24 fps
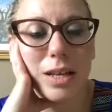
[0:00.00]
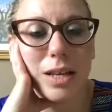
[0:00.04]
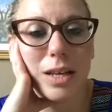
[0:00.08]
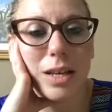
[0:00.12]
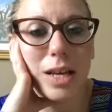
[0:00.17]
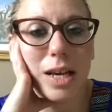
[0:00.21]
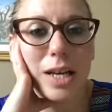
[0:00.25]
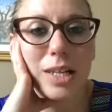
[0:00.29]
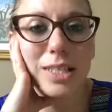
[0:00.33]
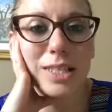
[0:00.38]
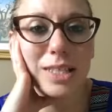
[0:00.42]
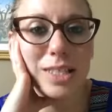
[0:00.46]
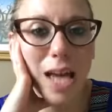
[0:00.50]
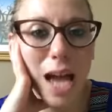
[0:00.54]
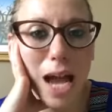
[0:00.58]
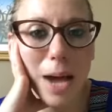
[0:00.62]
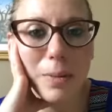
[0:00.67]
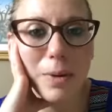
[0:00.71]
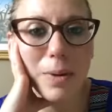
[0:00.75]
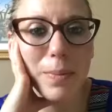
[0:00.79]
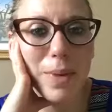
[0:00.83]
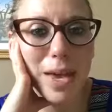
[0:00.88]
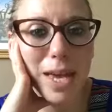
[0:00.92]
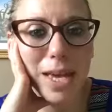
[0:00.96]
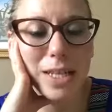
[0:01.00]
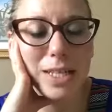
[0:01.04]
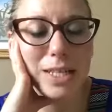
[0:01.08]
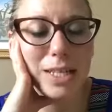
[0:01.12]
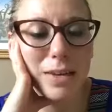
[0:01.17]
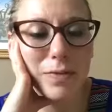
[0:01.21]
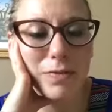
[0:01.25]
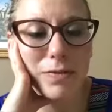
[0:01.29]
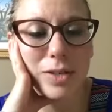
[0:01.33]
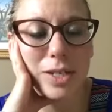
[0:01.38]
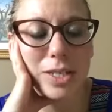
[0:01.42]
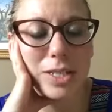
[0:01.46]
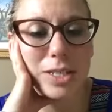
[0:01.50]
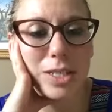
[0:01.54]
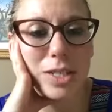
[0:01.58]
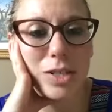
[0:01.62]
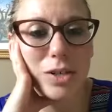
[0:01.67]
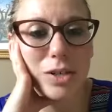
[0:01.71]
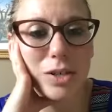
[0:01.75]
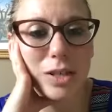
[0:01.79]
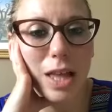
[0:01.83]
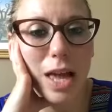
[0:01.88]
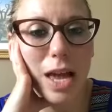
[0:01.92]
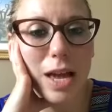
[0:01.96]
It's time to make a difference in
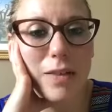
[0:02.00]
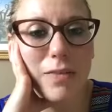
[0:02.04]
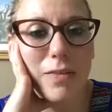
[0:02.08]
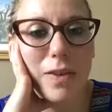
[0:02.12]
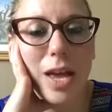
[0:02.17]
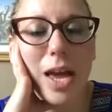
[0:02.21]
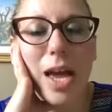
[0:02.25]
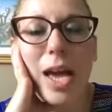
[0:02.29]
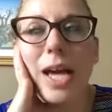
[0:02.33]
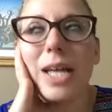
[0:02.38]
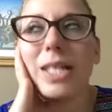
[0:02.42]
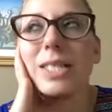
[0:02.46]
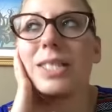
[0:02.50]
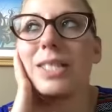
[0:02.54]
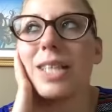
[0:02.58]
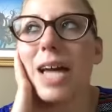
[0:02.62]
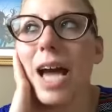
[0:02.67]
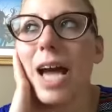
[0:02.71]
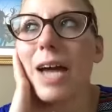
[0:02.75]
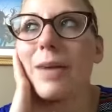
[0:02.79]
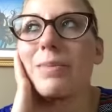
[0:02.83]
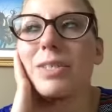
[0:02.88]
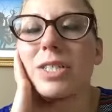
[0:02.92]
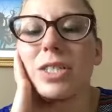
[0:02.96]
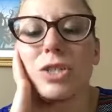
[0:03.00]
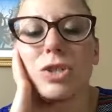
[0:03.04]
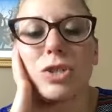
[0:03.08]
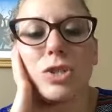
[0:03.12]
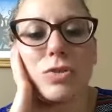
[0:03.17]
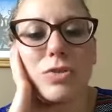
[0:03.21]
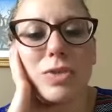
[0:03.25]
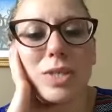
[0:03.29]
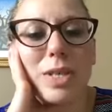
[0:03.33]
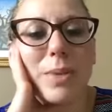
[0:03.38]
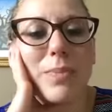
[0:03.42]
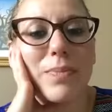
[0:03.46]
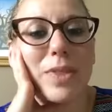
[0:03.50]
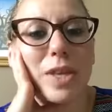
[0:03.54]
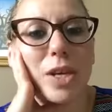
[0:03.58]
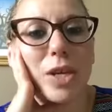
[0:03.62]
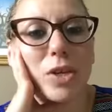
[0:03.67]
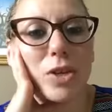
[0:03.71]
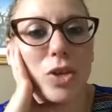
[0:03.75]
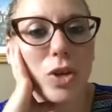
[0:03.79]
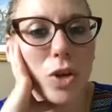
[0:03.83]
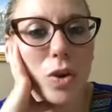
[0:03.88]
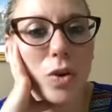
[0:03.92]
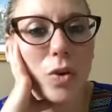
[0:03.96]
your life. It's time to do
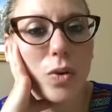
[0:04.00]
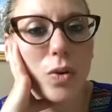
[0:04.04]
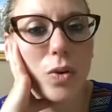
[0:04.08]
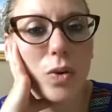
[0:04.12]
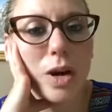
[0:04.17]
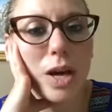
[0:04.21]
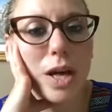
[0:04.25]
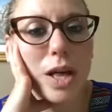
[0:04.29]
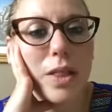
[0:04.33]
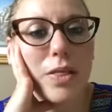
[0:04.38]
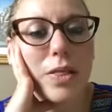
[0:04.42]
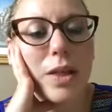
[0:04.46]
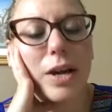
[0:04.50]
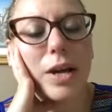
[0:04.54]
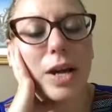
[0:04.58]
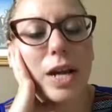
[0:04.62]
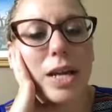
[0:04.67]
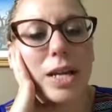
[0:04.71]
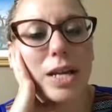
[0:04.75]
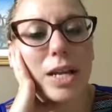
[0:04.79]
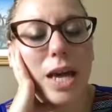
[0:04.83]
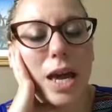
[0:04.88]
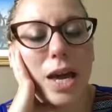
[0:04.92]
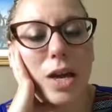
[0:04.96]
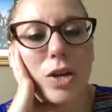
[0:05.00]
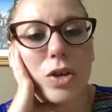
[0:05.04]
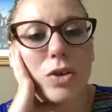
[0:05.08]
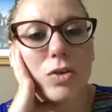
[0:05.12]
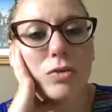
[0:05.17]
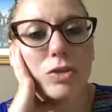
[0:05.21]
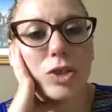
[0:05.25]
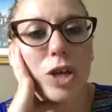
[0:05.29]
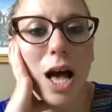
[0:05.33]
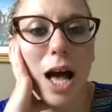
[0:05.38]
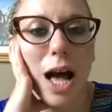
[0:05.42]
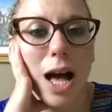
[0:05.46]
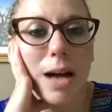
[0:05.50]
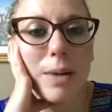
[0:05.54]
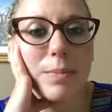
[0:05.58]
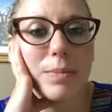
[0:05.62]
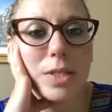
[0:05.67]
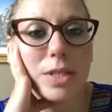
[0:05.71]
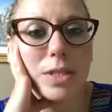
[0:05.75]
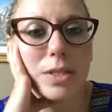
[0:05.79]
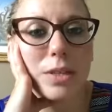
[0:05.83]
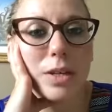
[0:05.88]
something new that can get you jobs.